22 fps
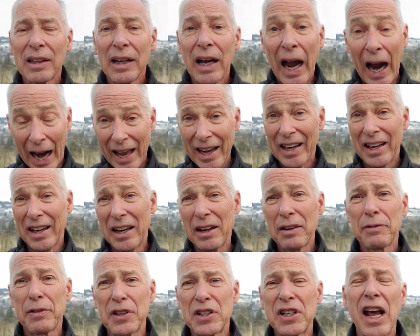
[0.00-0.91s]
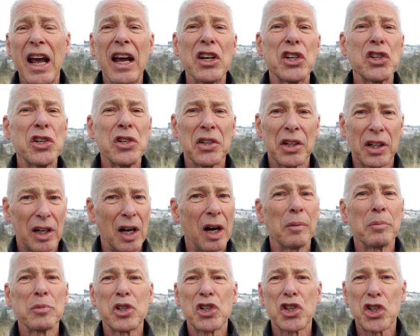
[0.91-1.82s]
and an invitation to come
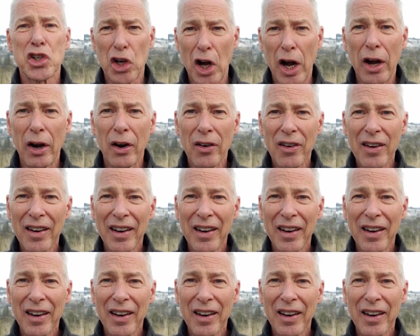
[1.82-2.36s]
share.